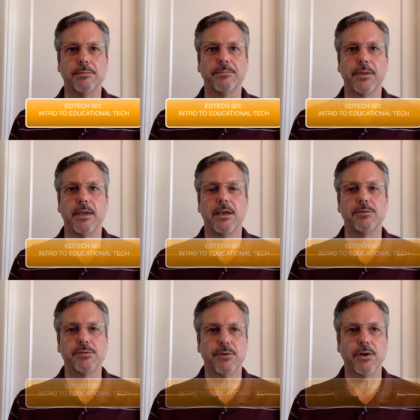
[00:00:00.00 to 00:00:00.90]
It
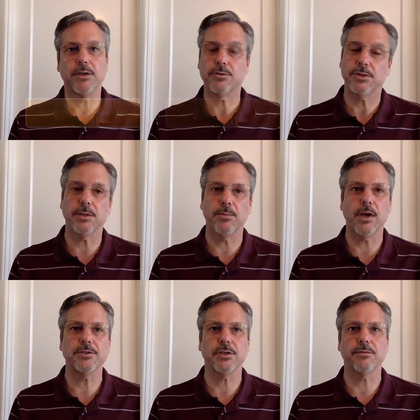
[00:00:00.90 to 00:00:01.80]
was a very interesting
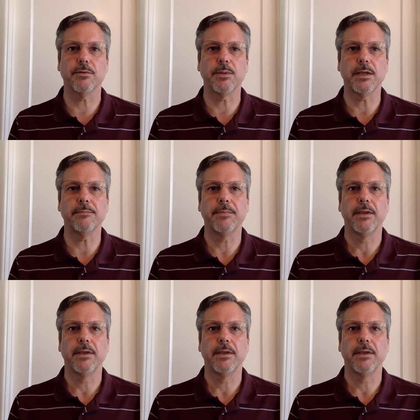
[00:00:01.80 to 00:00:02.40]
project for me.